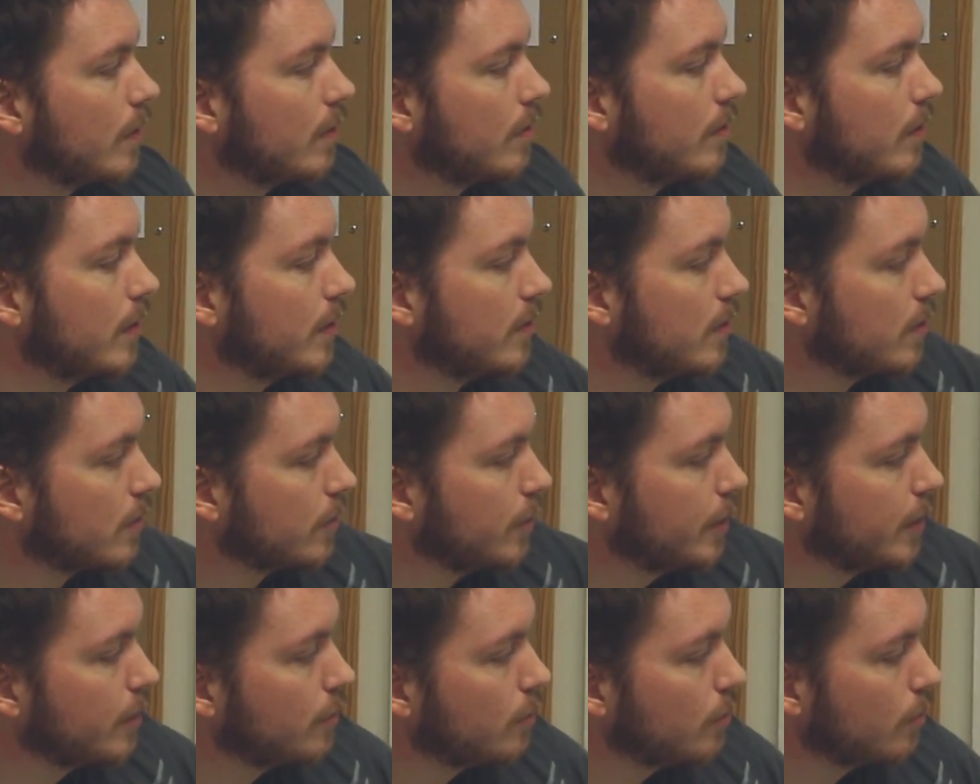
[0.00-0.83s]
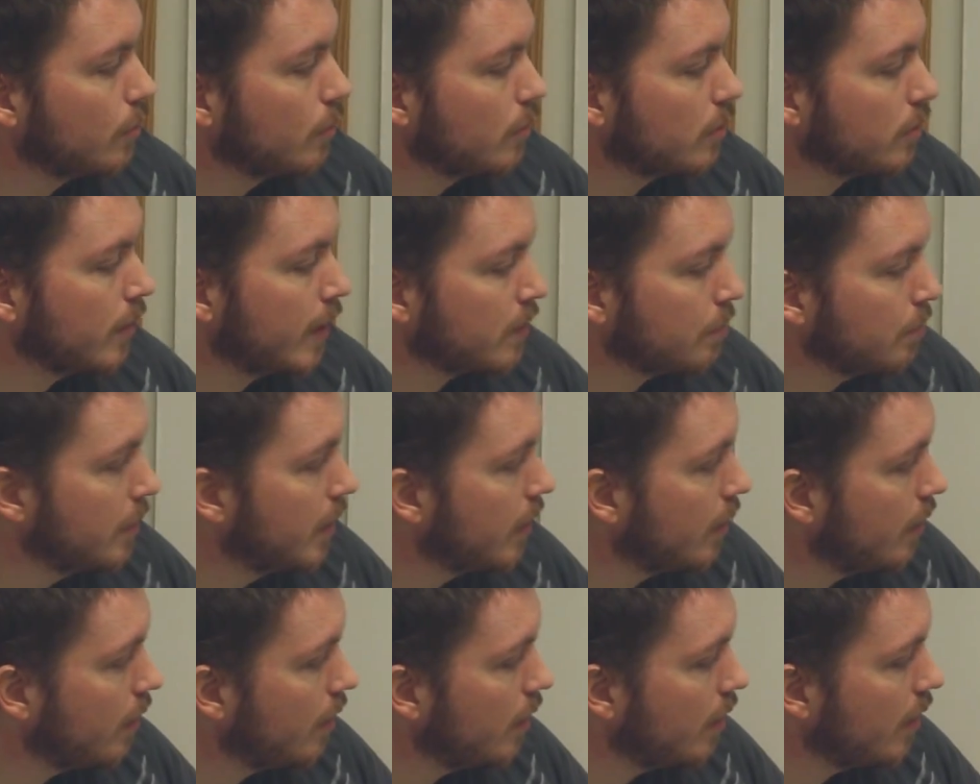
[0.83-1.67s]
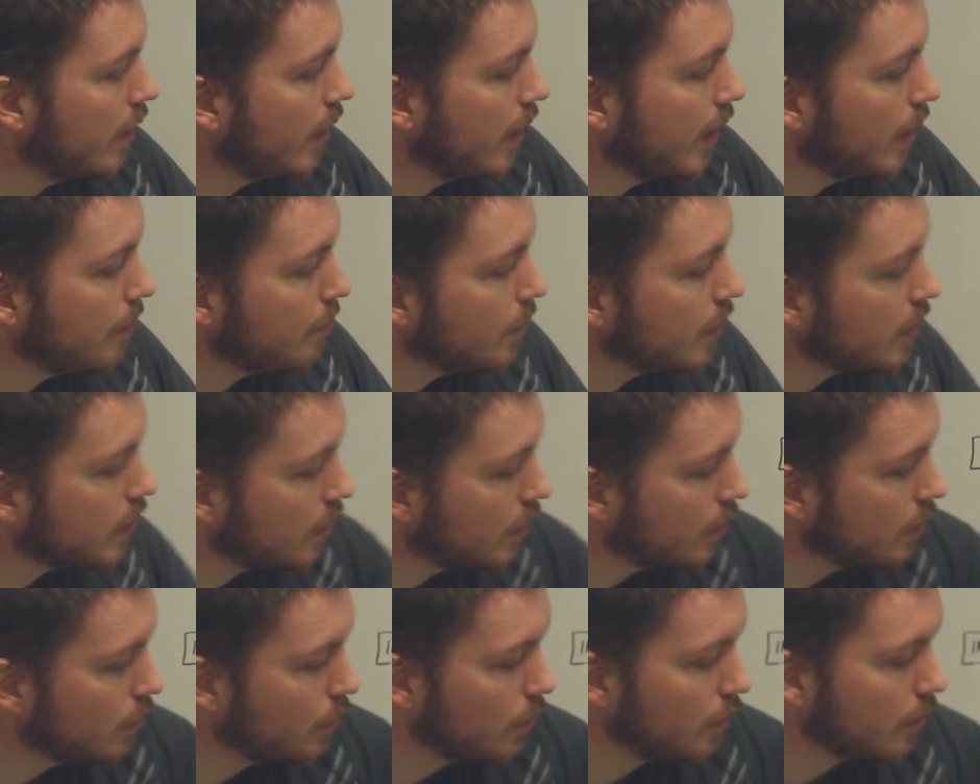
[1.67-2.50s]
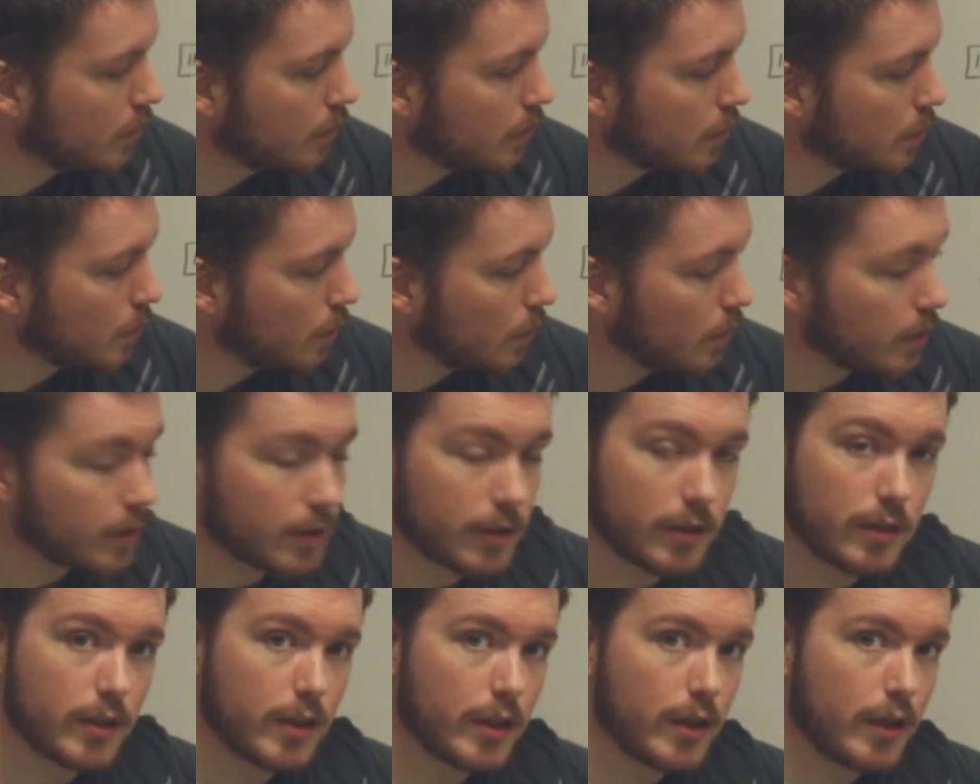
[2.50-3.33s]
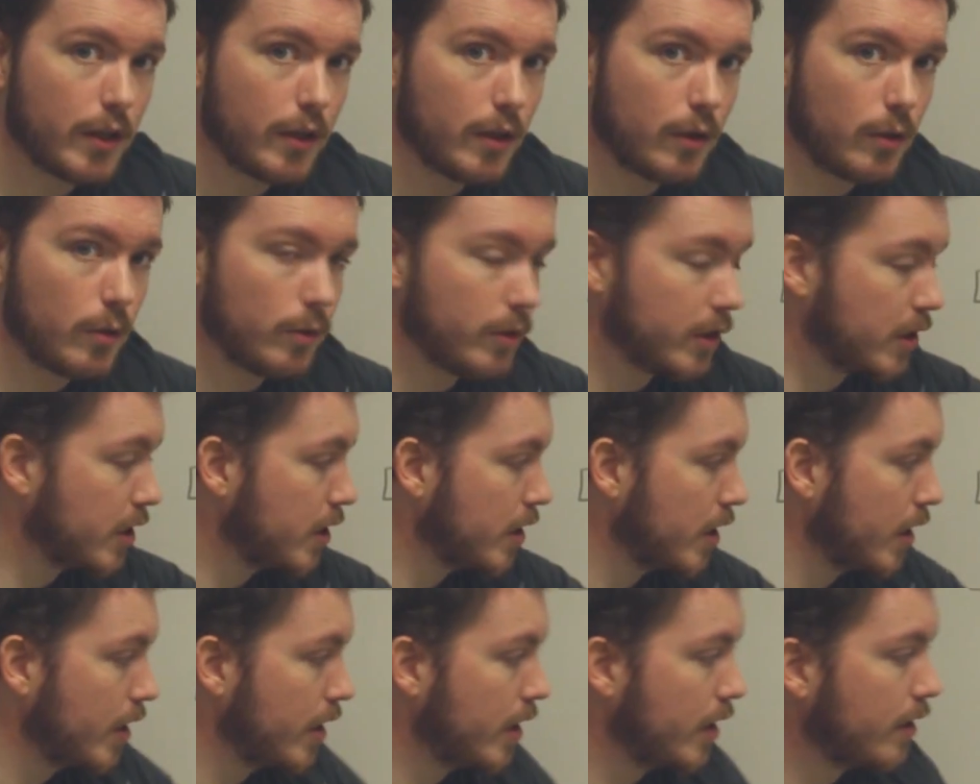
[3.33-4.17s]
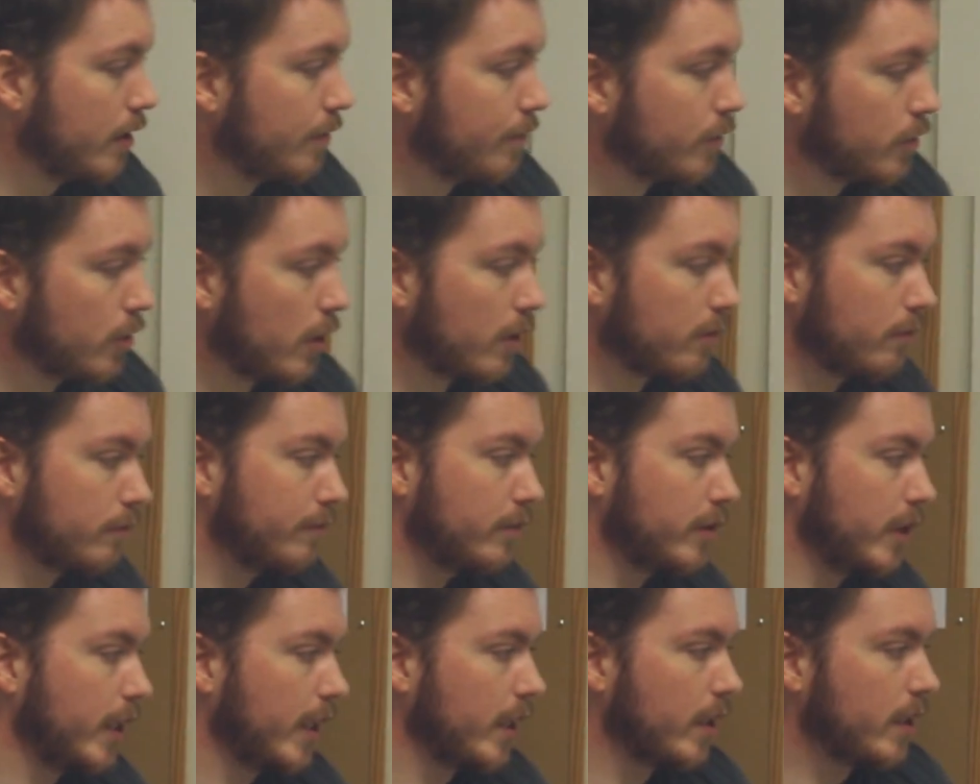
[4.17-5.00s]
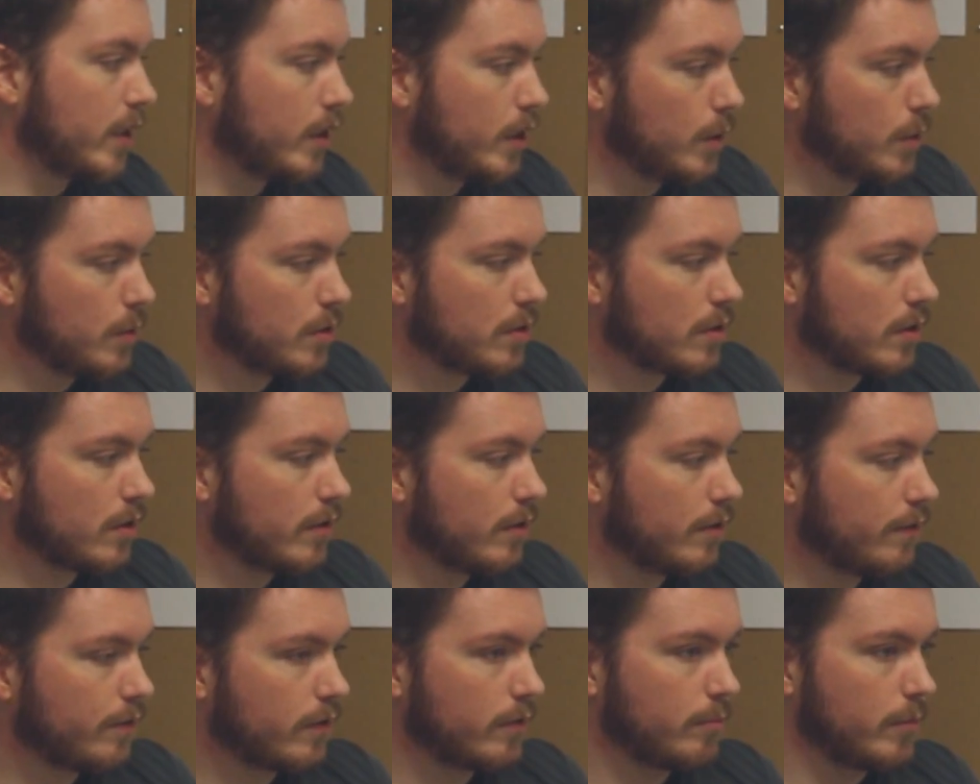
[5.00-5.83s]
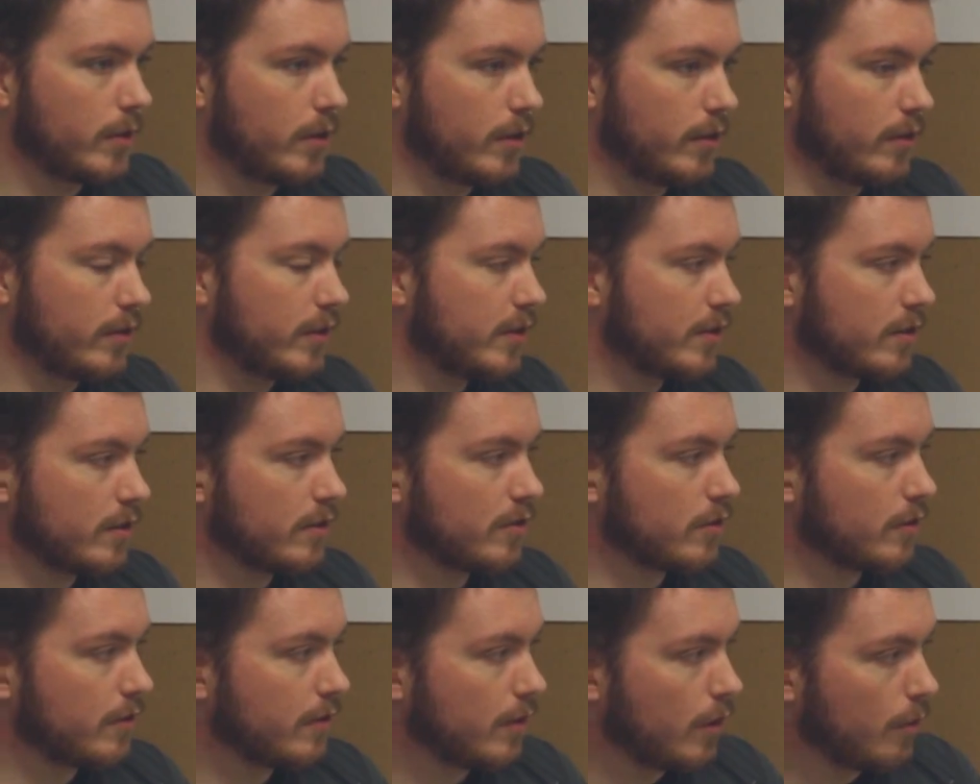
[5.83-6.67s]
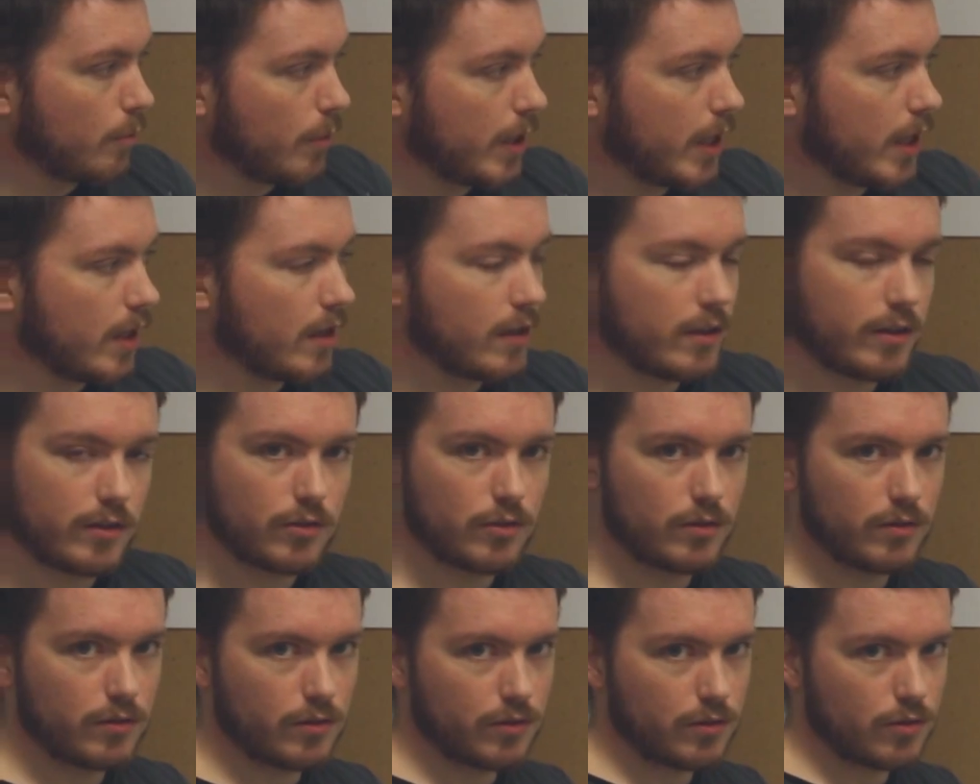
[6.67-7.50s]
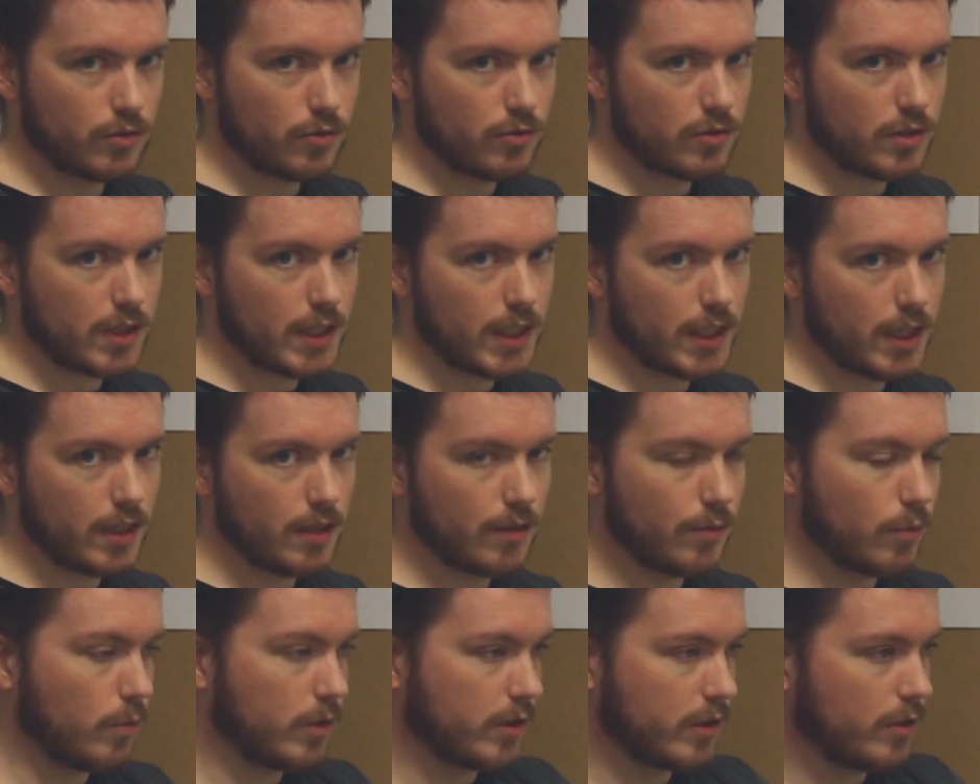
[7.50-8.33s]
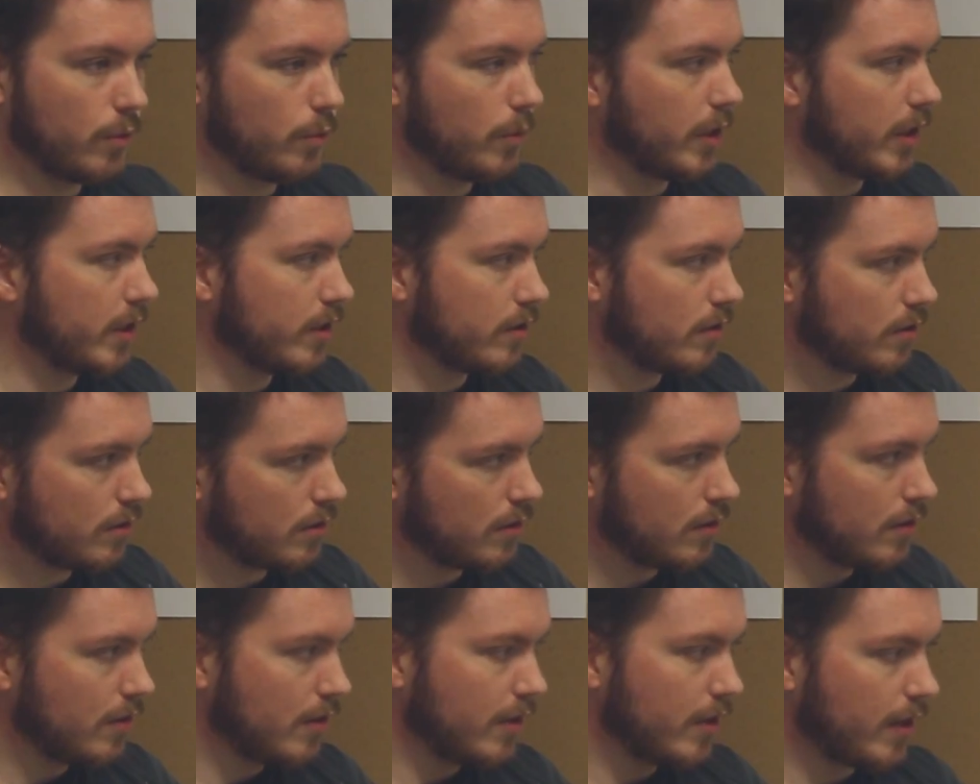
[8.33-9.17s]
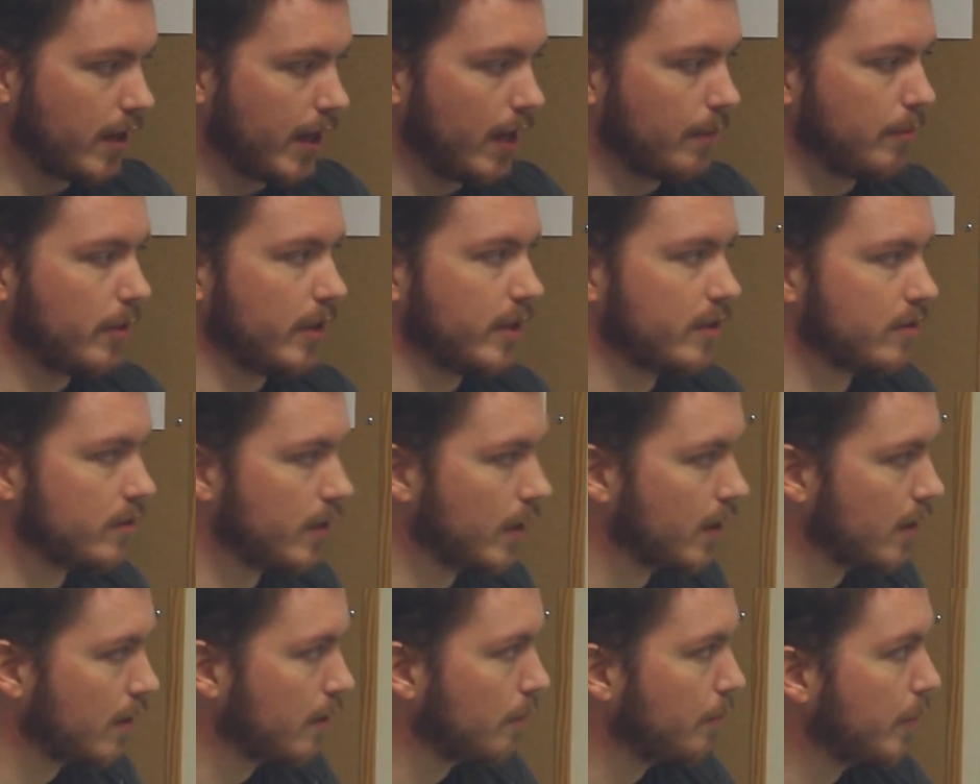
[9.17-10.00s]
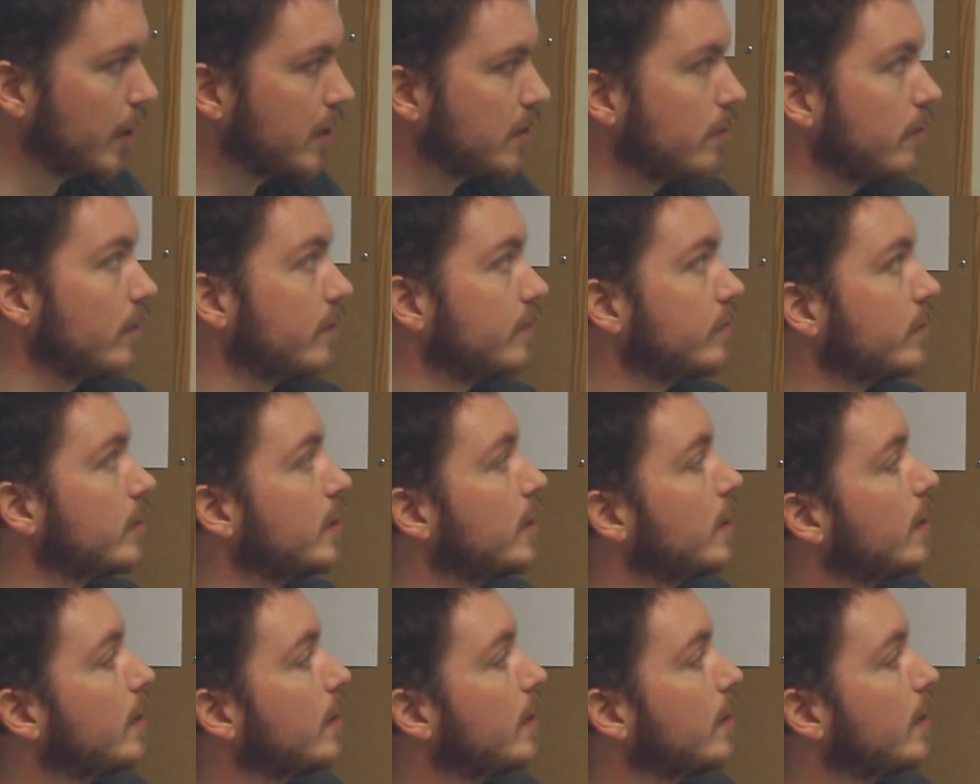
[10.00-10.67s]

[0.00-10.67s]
This is going to transmit an image to the controller, which the photographer then can use from a distance away to see what his camera is taking a picture of.